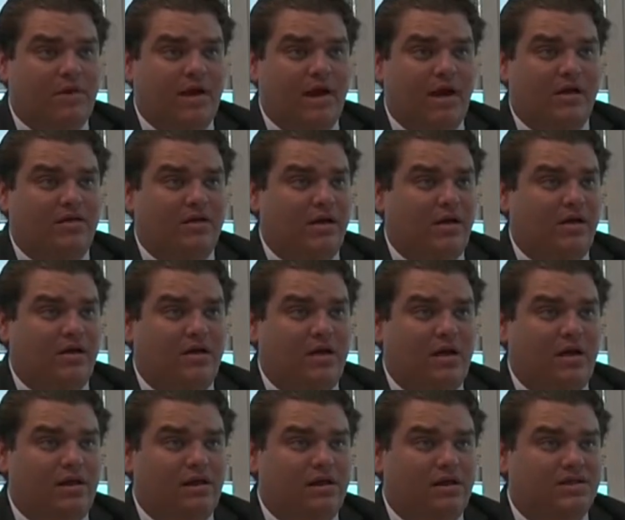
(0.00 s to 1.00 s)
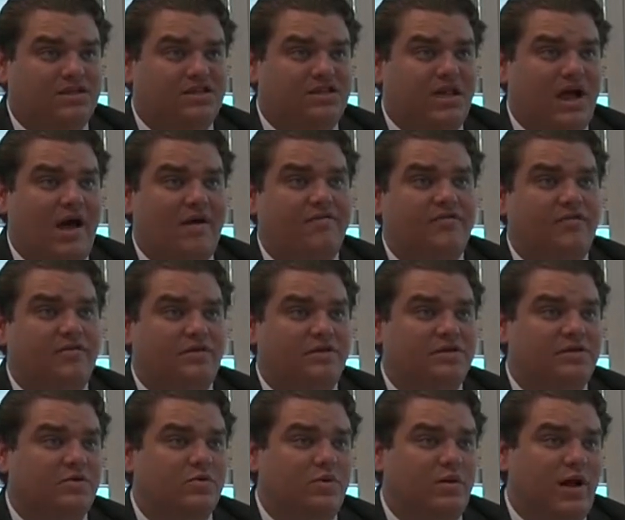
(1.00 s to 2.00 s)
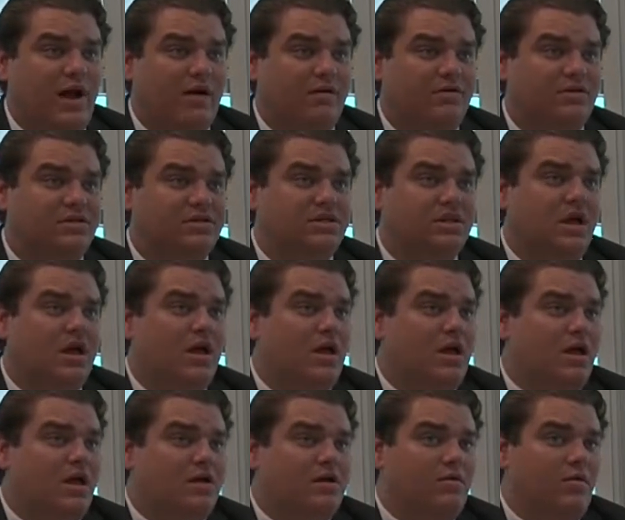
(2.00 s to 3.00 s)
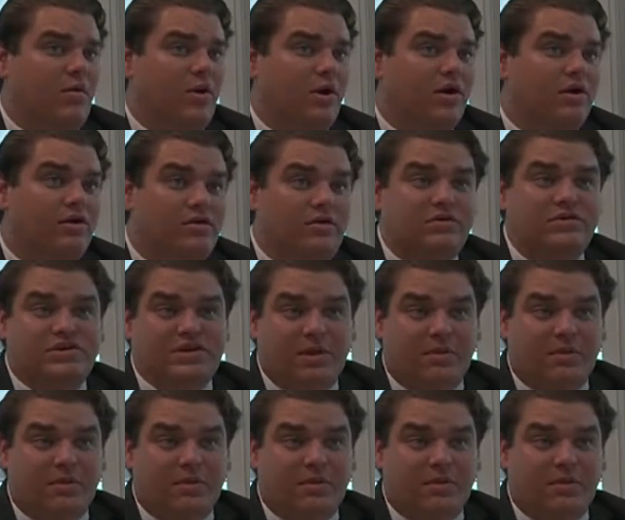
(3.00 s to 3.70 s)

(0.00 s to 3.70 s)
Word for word: to be out there and, and, and staff during school hours, we're going to do